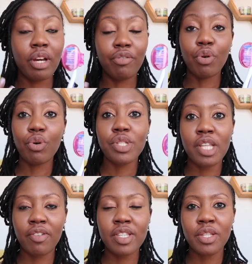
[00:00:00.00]
Now of course
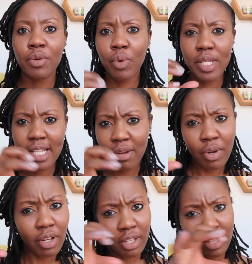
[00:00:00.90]
there is the ones that
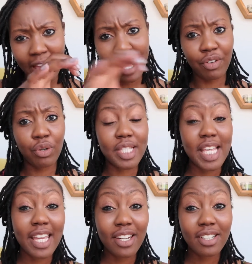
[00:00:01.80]
have a
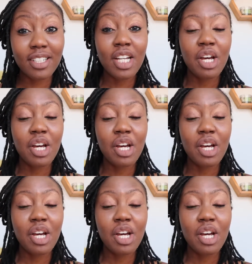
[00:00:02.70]
container,